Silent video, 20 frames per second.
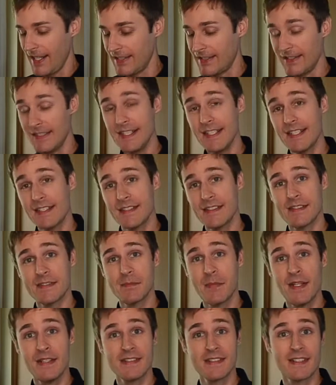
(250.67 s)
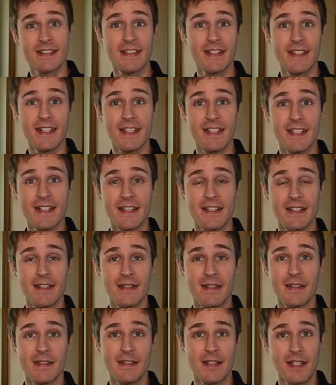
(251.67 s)
And a leek is basically
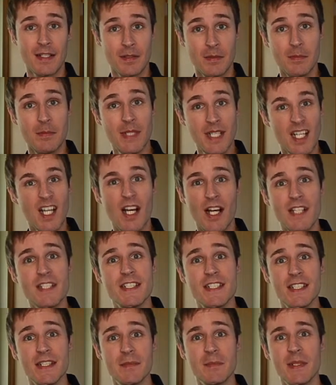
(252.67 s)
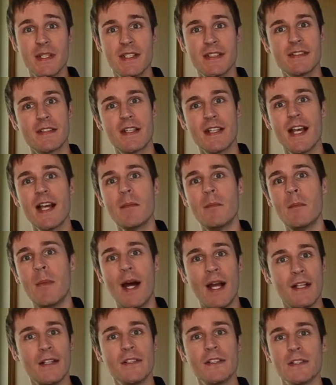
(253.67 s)
uh, like a big onion, but it's a lot
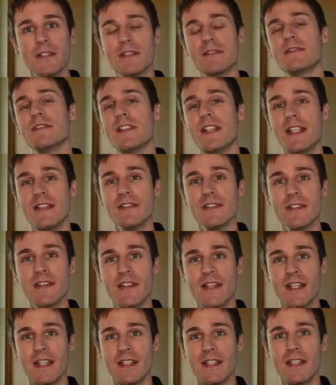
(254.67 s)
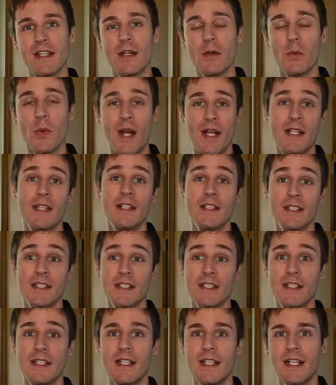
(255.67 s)
milder in flavor than a white
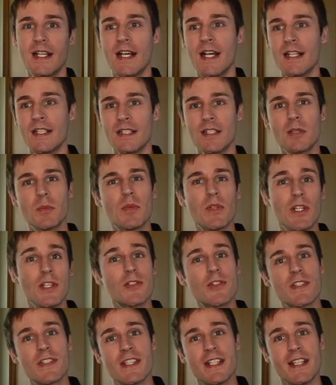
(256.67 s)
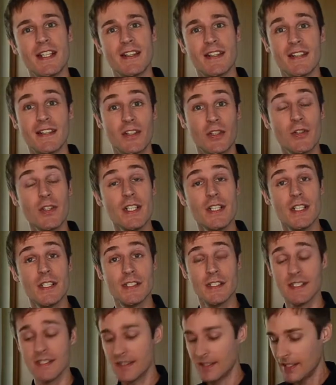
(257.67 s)
onion and a little more interesting than a green
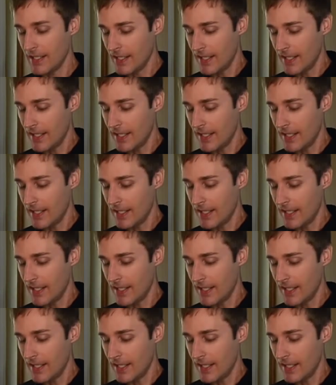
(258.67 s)
onion.